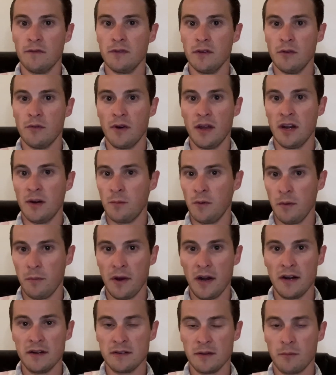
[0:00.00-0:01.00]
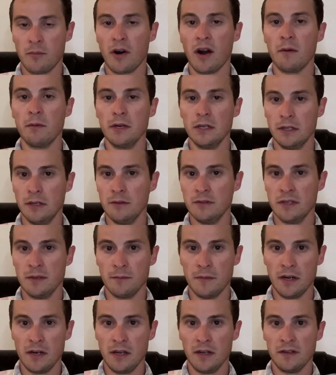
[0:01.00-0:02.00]
a few random repairs, I'm probably losing
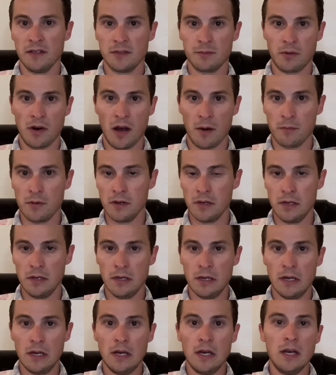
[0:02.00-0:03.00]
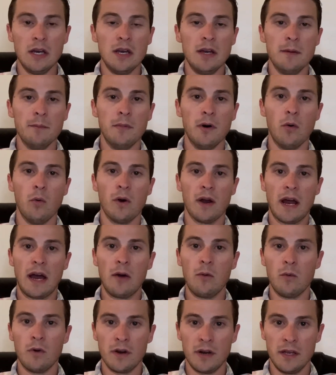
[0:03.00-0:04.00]
money on this property. But what I
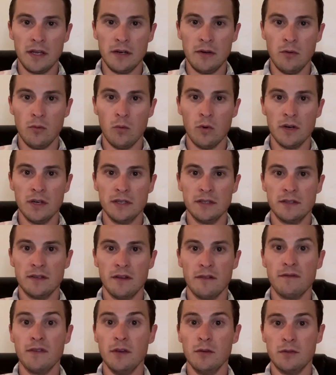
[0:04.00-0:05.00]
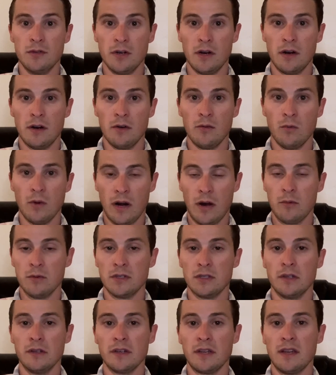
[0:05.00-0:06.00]
wanted was the future. What I
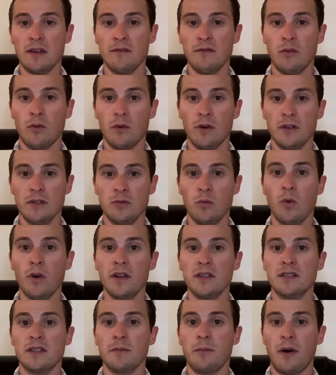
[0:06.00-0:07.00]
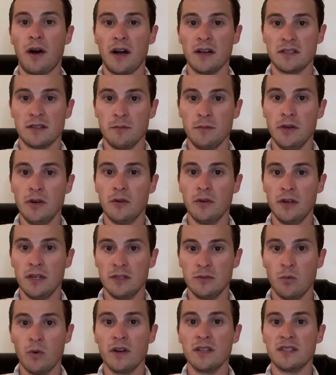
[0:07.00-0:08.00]
was looking for is, what is the
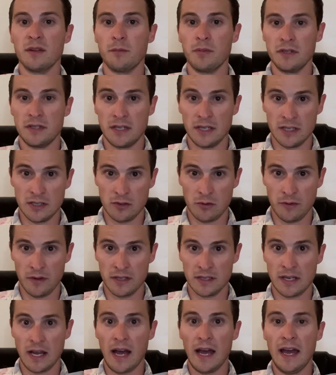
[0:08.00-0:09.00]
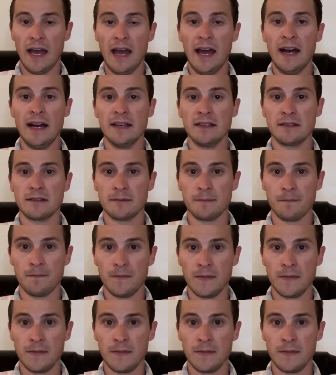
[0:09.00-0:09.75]
possibilities? What is the potential this guy has?